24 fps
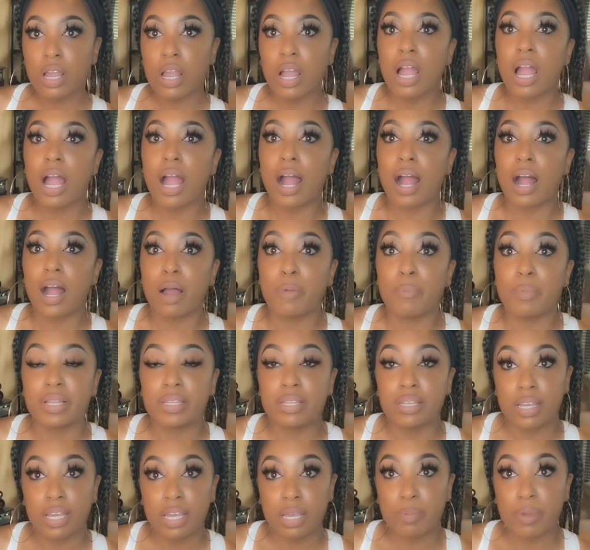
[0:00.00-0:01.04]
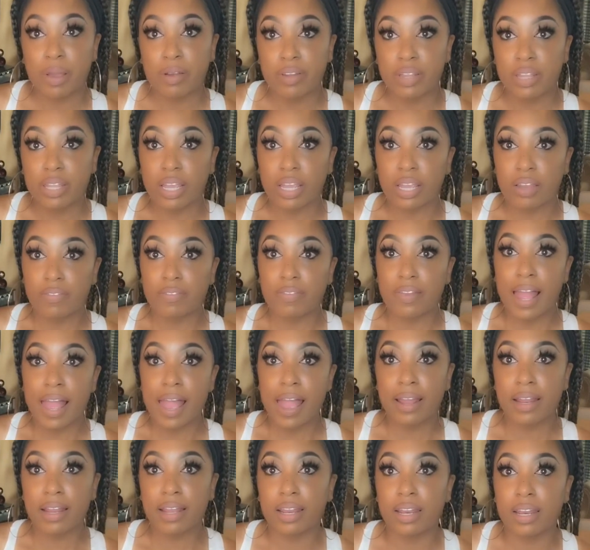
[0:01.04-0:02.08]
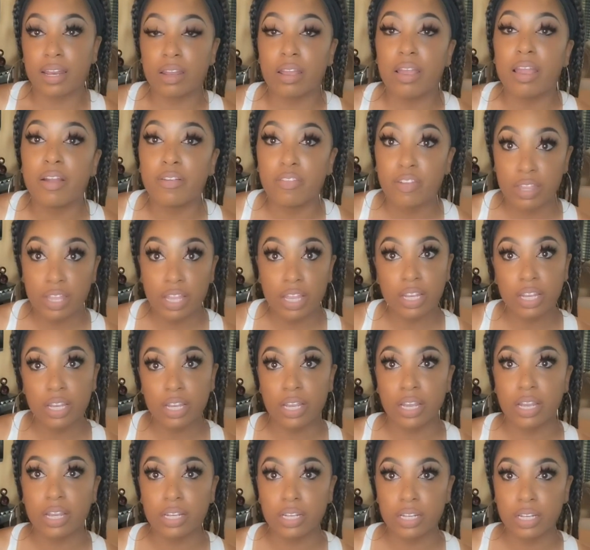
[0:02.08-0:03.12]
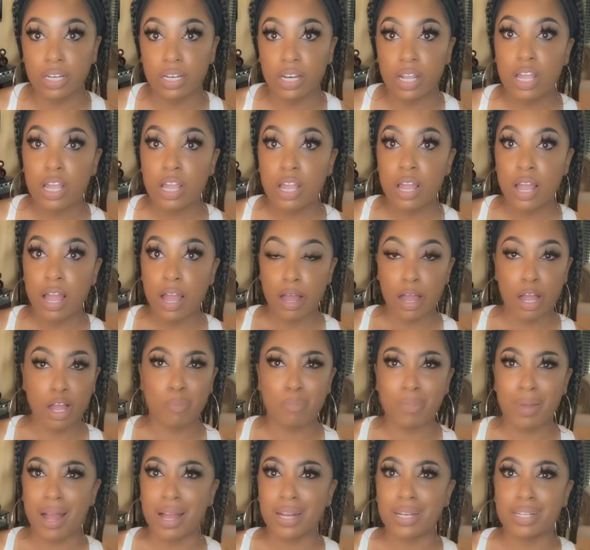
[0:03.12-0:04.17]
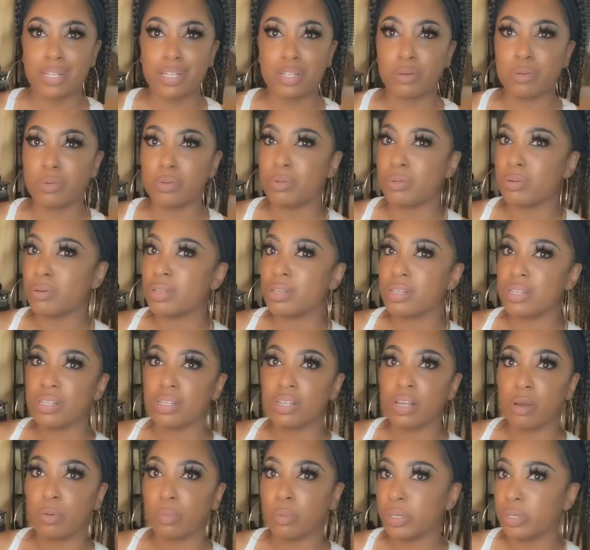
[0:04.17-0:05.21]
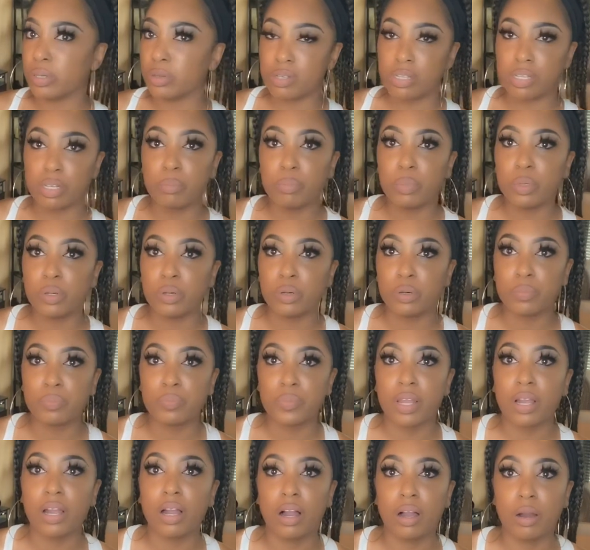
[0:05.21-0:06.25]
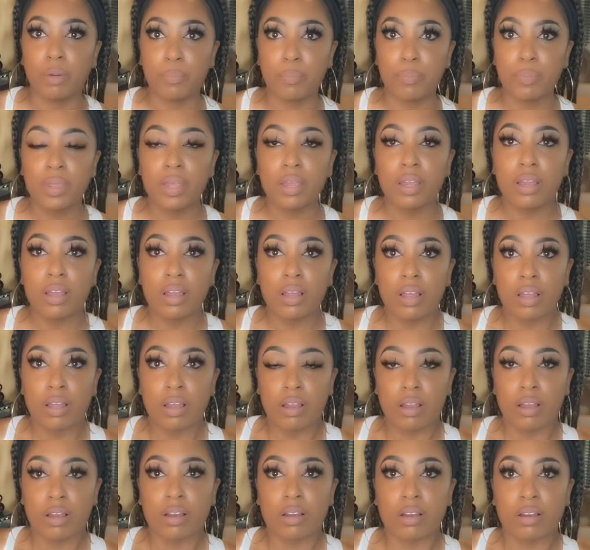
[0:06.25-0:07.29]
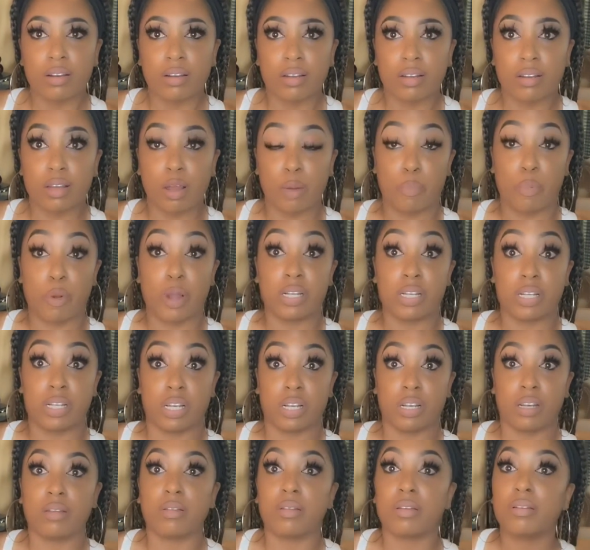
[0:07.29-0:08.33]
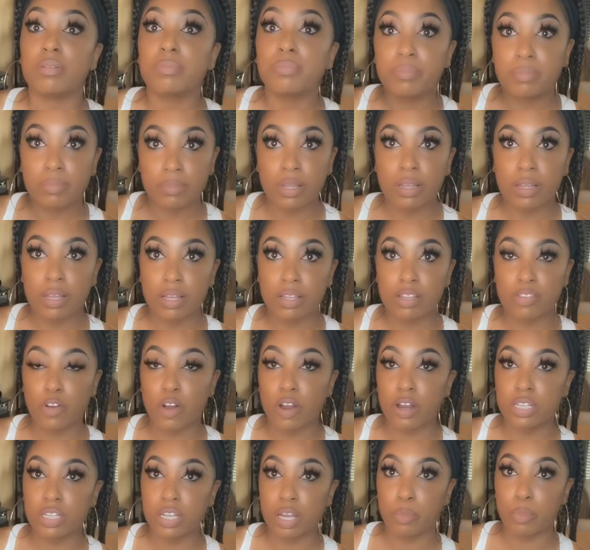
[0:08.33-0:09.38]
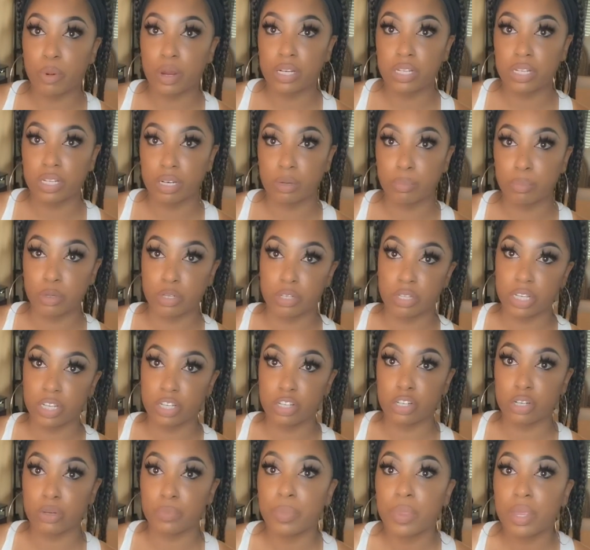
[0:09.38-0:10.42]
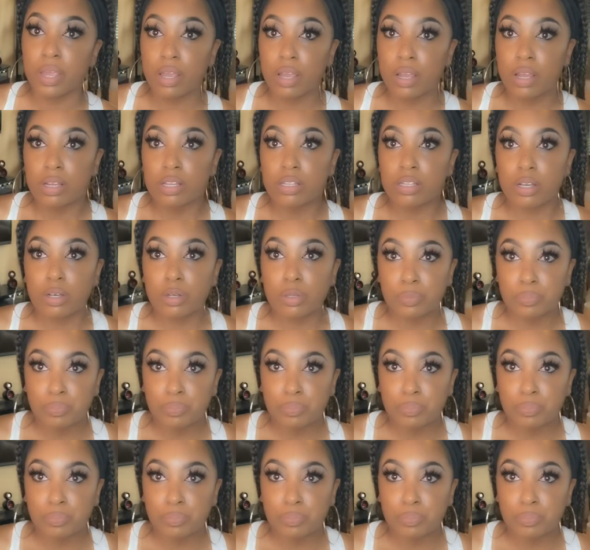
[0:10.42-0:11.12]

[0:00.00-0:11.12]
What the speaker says: and to keep everything flat and everything looking good, I just do just a real simple compression, as far as a compression procedure. So,